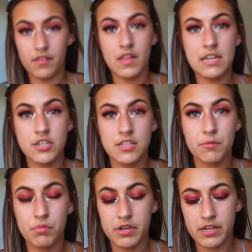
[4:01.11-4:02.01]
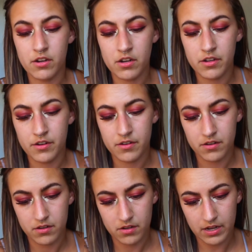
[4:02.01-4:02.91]
The lashes I'm putting
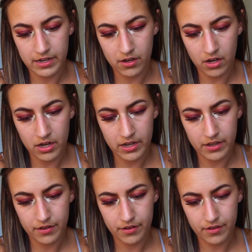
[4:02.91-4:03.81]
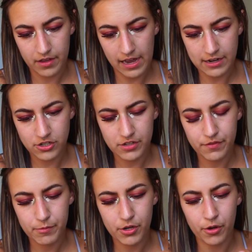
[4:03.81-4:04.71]
on, I got actually
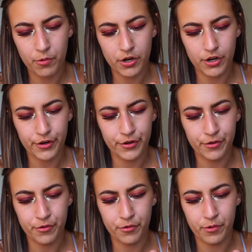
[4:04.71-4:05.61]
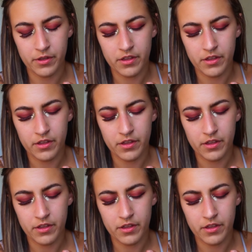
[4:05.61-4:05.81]
from a coworker who